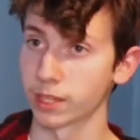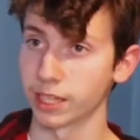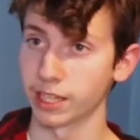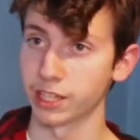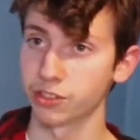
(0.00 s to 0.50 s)

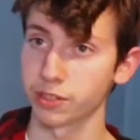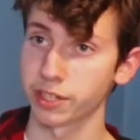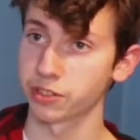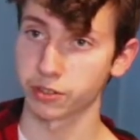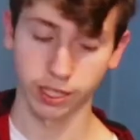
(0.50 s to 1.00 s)
E string is
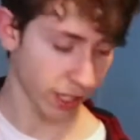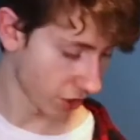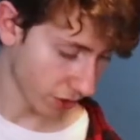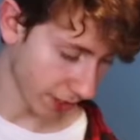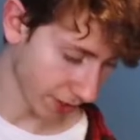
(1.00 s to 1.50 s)
your thickest
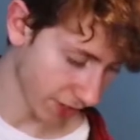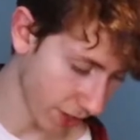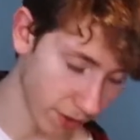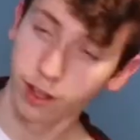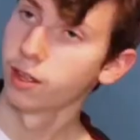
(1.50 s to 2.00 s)
string. So
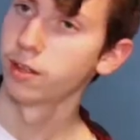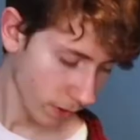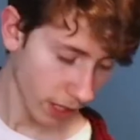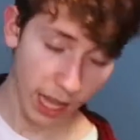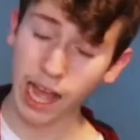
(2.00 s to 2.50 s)

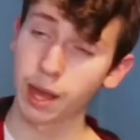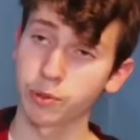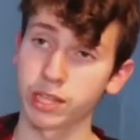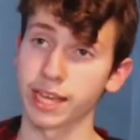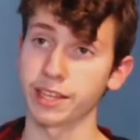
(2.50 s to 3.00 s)
I would
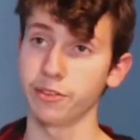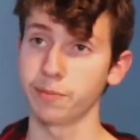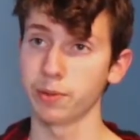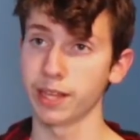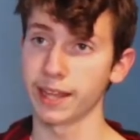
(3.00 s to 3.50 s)
like you to
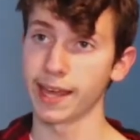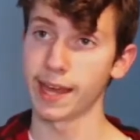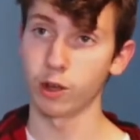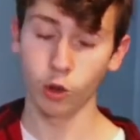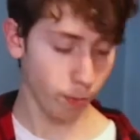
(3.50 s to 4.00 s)
play that
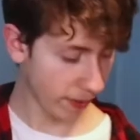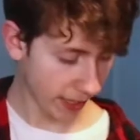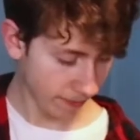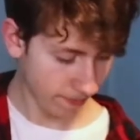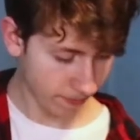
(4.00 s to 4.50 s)

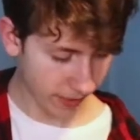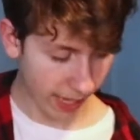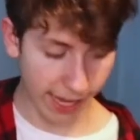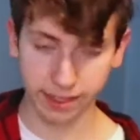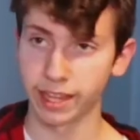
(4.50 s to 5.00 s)
open,
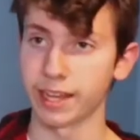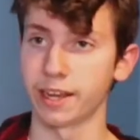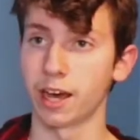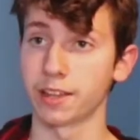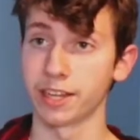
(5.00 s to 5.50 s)
and then
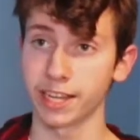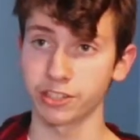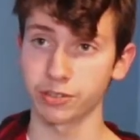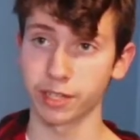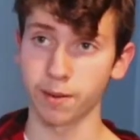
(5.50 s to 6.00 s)
on the next
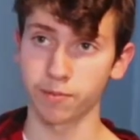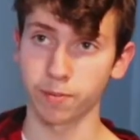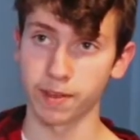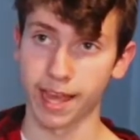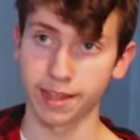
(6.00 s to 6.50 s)
string up from
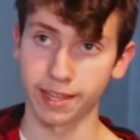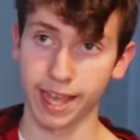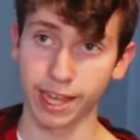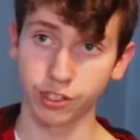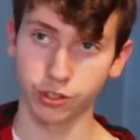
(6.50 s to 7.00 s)
that, the
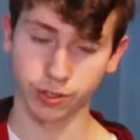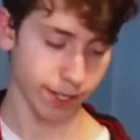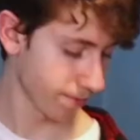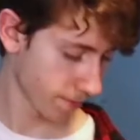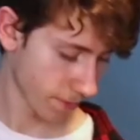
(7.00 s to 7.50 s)
A string,
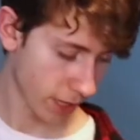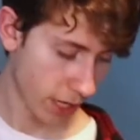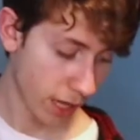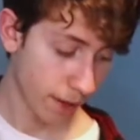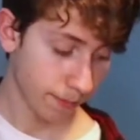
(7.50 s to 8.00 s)

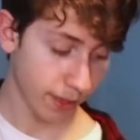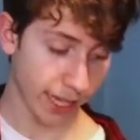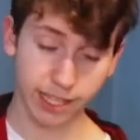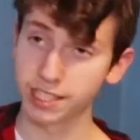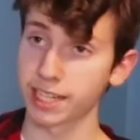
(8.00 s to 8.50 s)
play
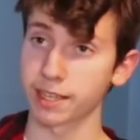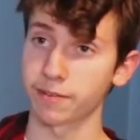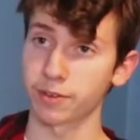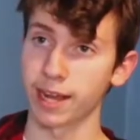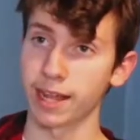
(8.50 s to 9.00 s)
the second
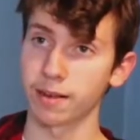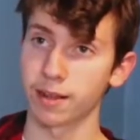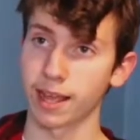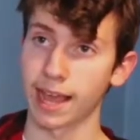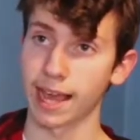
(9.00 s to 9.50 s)
fret
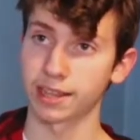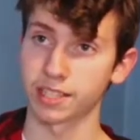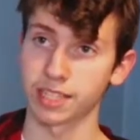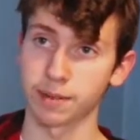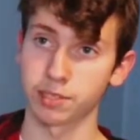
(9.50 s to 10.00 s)
at the
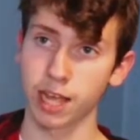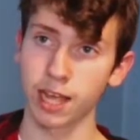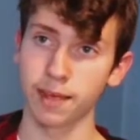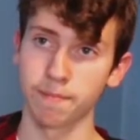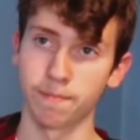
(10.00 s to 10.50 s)
same
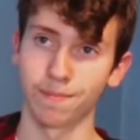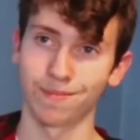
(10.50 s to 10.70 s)
time,